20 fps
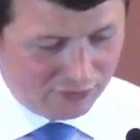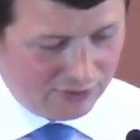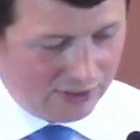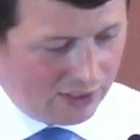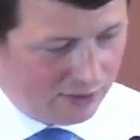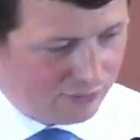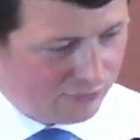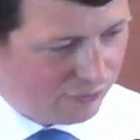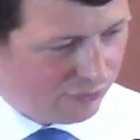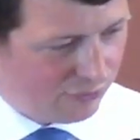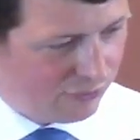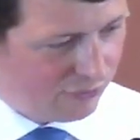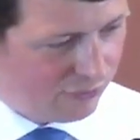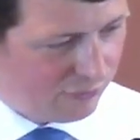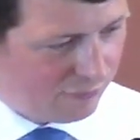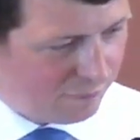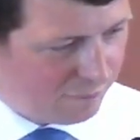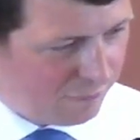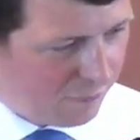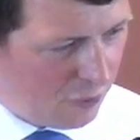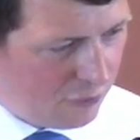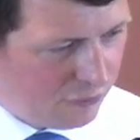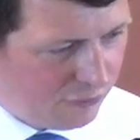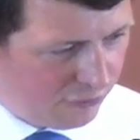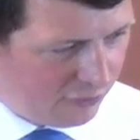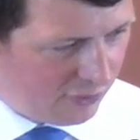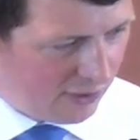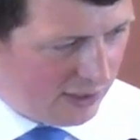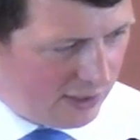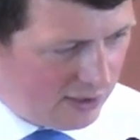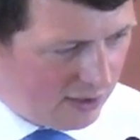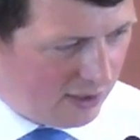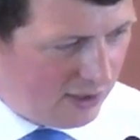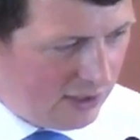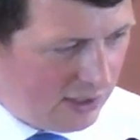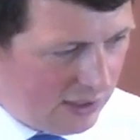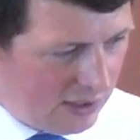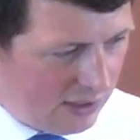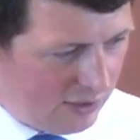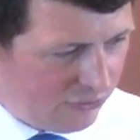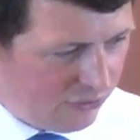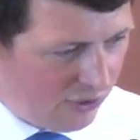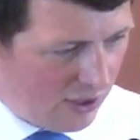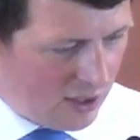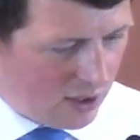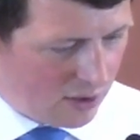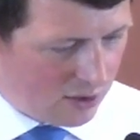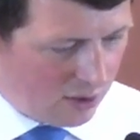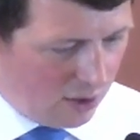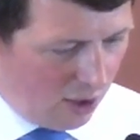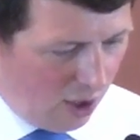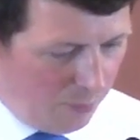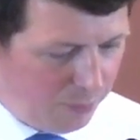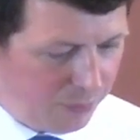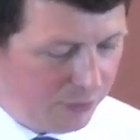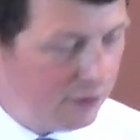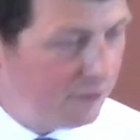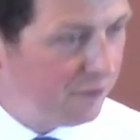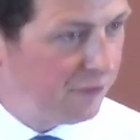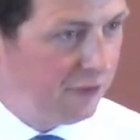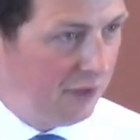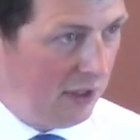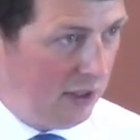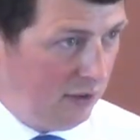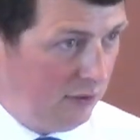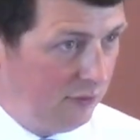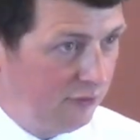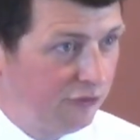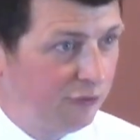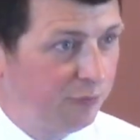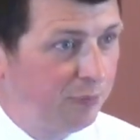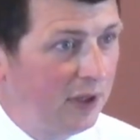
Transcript: let's firstly say a couple of things